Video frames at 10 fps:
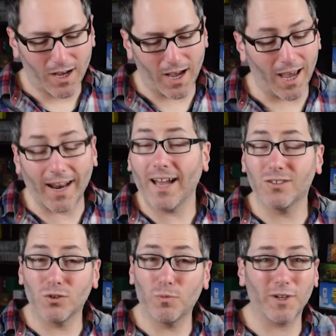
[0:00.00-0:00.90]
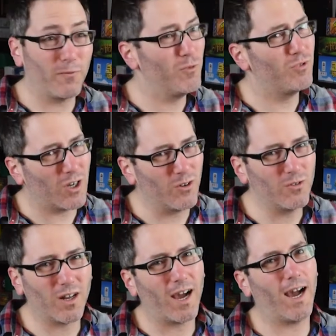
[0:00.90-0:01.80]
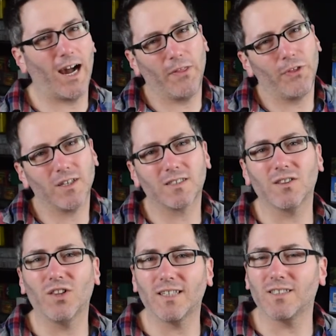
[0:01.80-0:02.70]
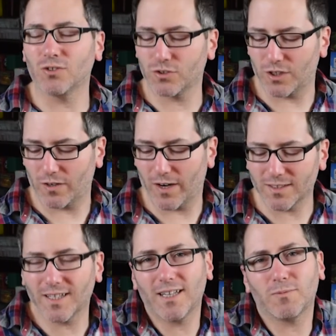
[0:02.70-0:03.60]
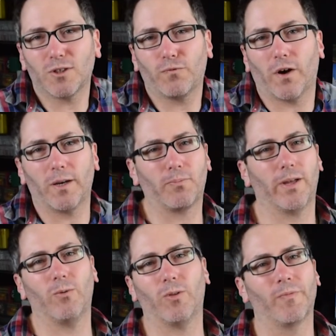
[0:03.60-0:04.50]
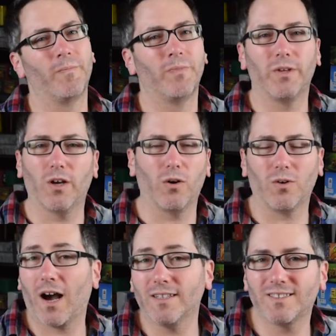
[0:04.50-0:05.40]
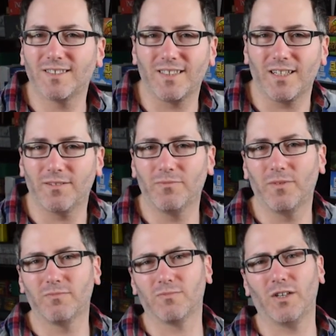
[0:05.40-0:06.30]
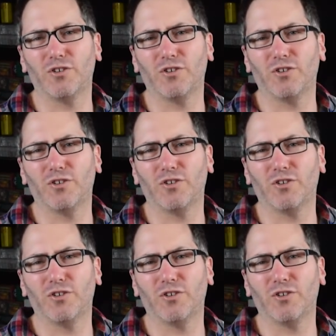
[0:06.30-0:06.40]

and I do, but if you don't, I think it's less interesting, right? It's not as much fun to play with, Constantine in